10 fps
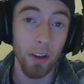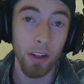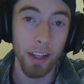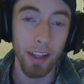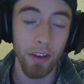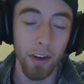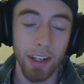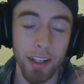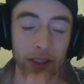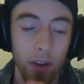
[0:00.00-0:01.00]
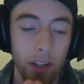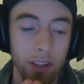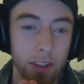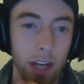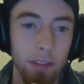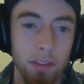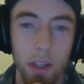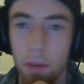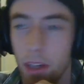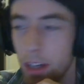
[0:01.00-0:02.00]
I don't like that graininess, so I just stopped
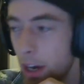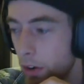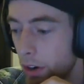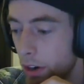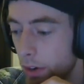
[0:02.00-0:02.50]
streaming now.